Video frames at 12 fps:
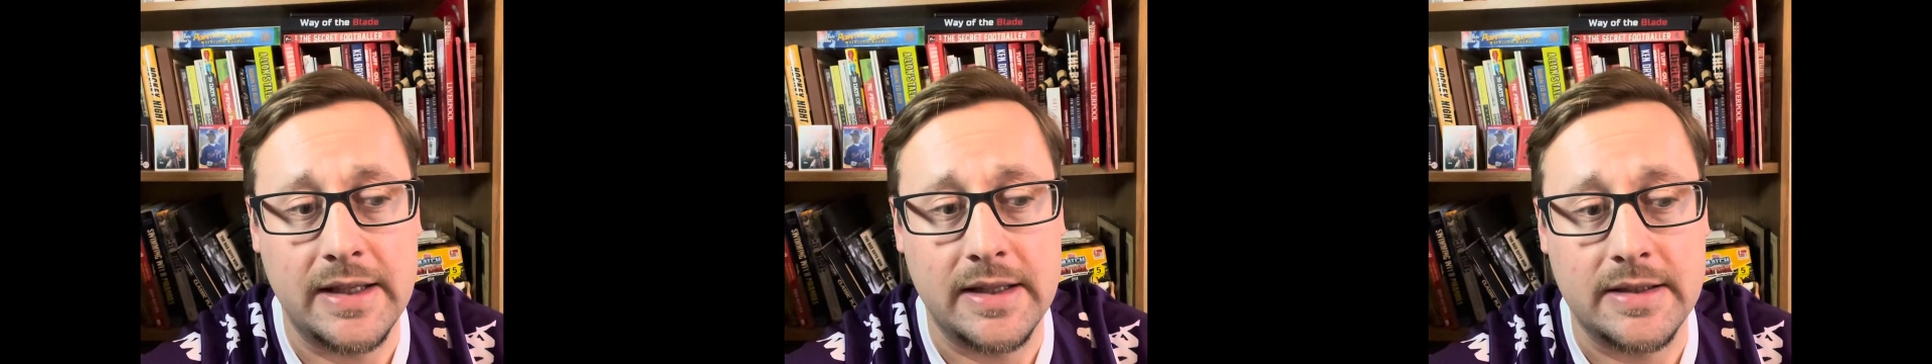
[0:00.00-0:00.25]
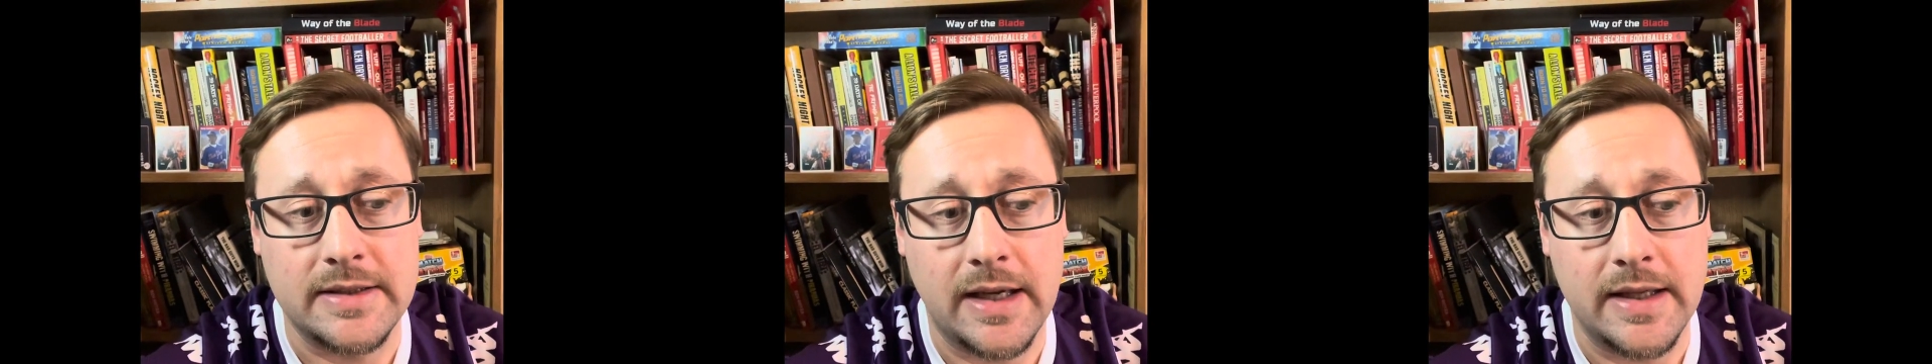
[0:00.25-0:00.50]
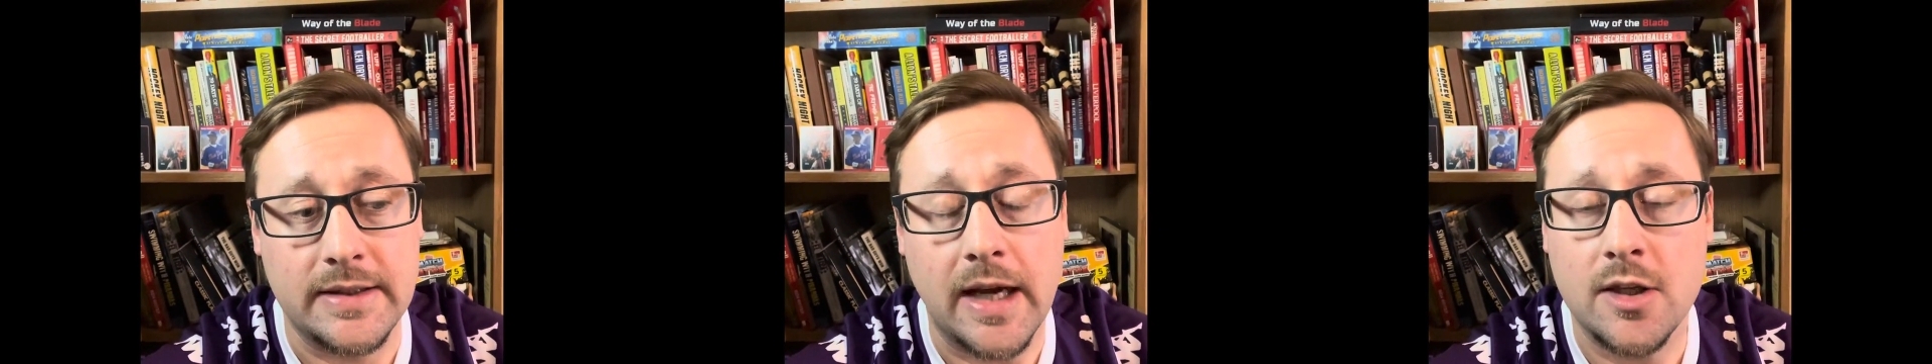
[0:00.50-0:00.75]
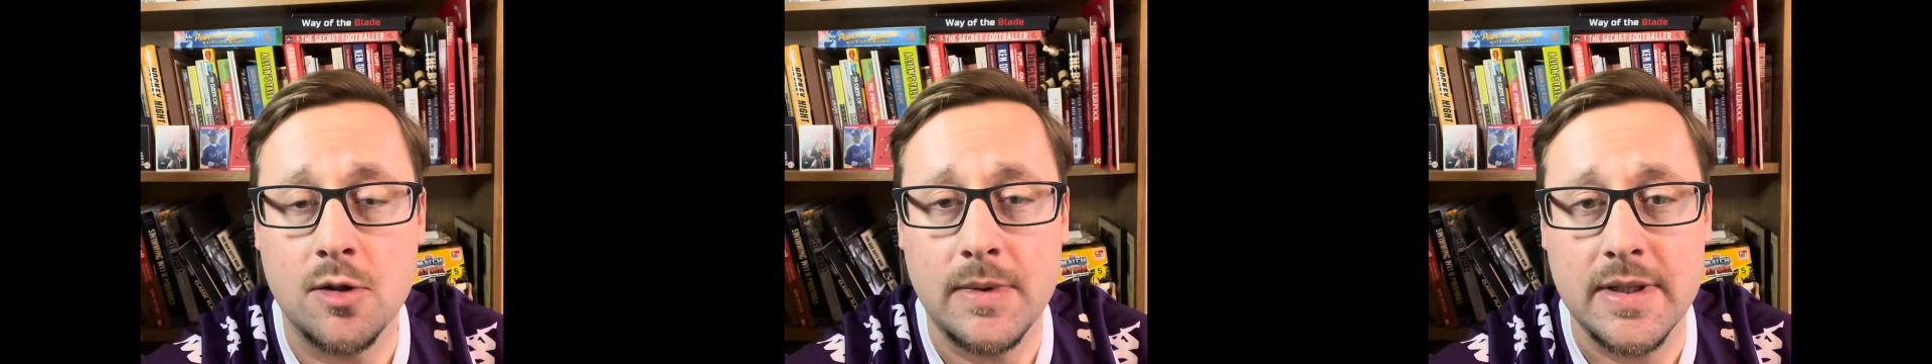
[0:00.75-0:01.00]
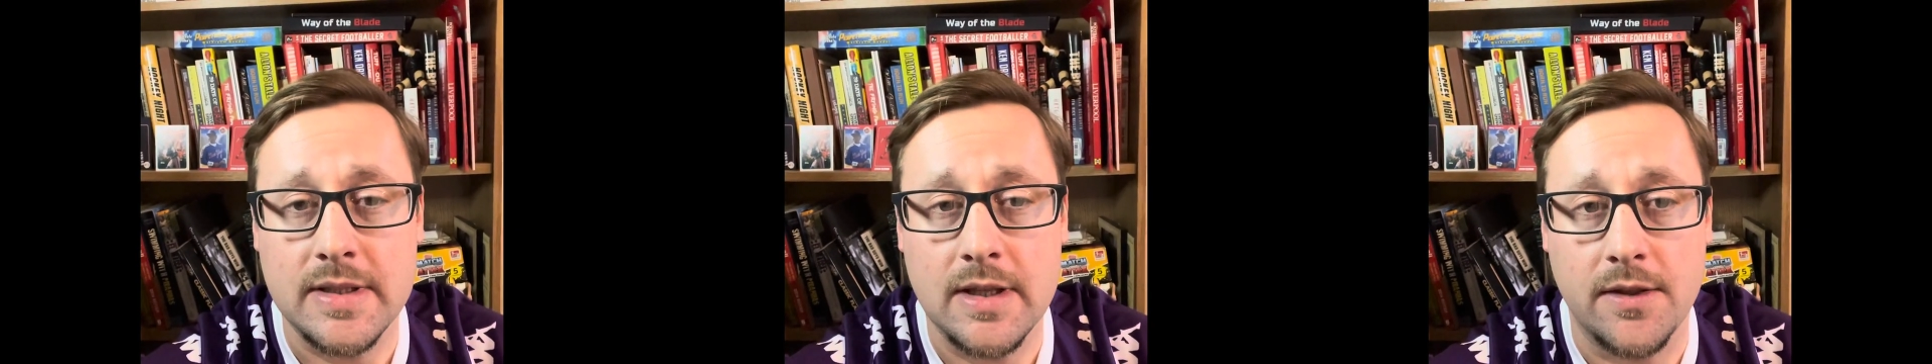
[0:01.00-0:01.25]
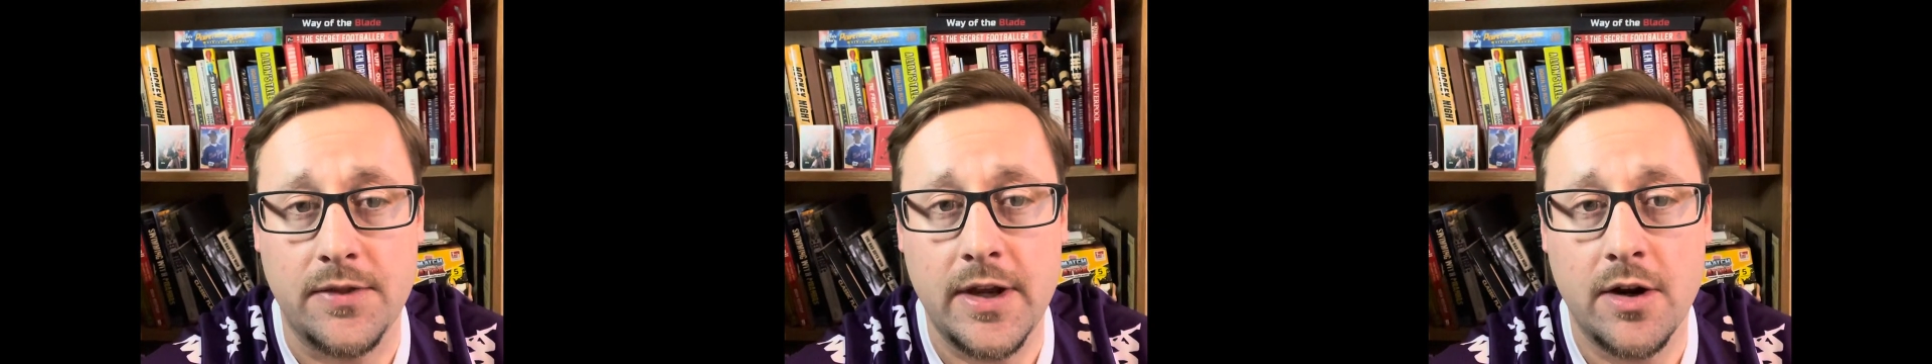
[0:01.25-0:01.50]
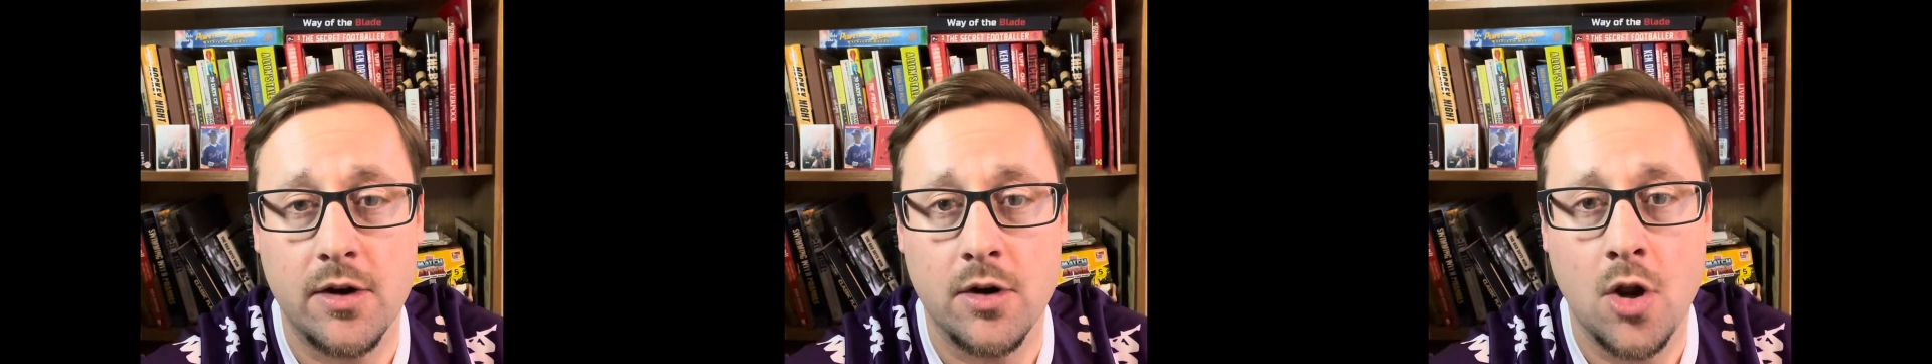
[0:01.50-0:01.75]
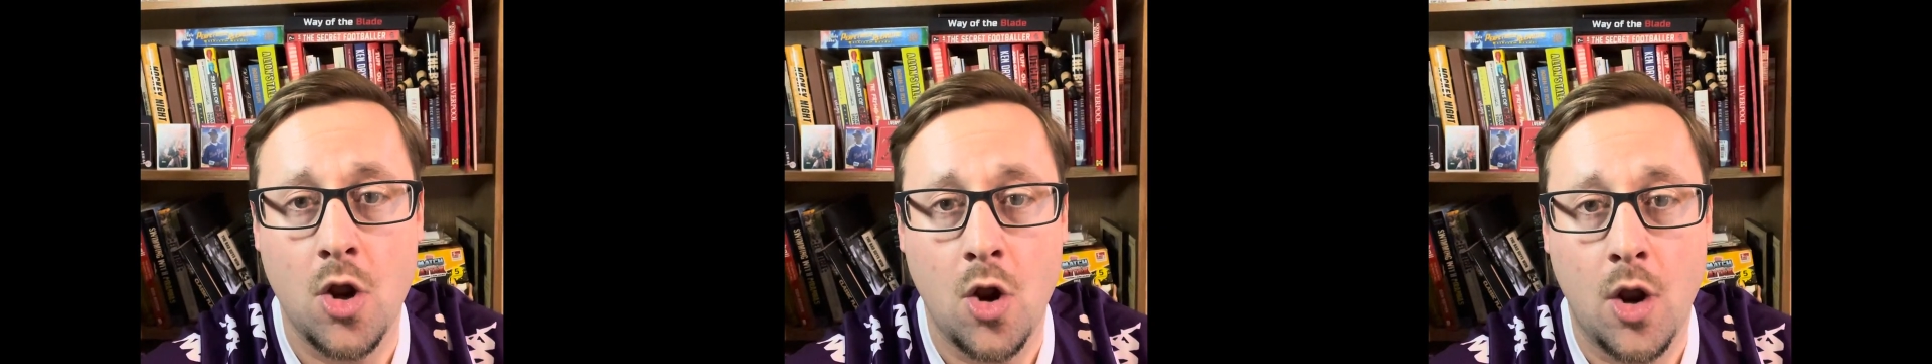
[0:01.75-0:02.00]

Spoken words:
it documents their